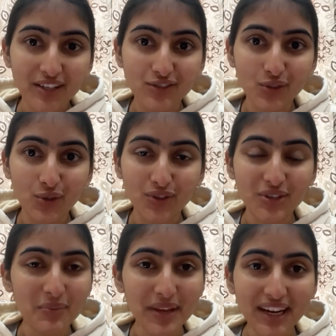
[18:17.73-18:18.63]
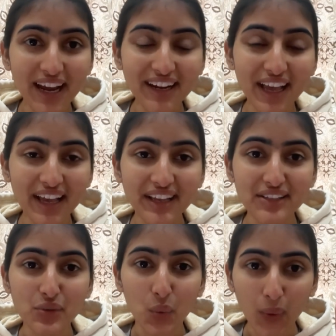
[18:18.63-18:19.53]
So the main idea
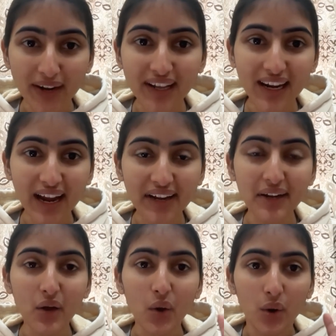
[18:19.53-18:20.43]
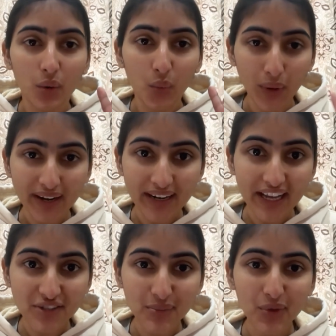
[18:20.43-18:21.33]
is one client, one
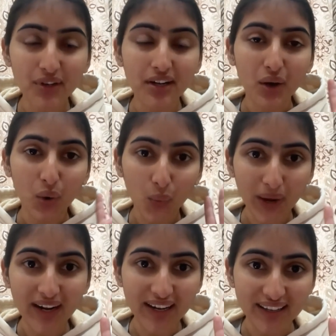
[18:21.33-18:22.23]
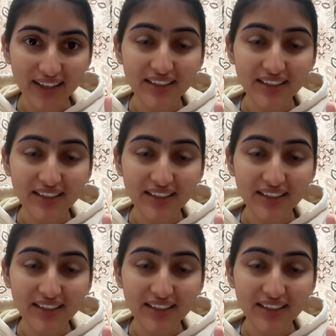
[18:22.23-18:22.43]
dashboard, one link.